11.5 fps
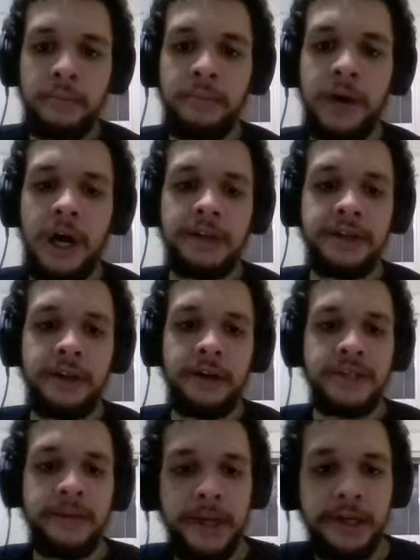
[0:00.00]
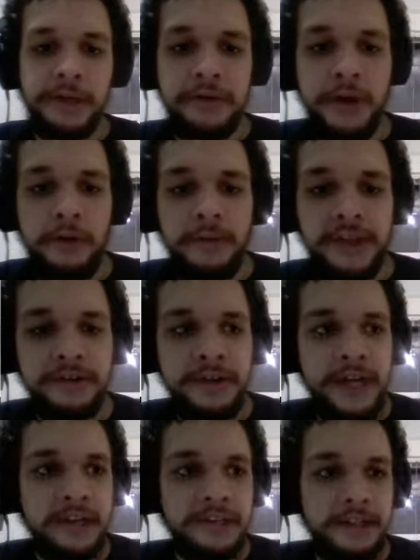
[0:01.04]
But you know, typically you don't miss your
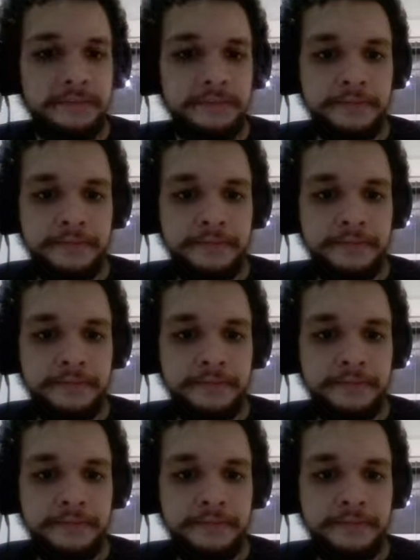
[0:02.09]
attack step.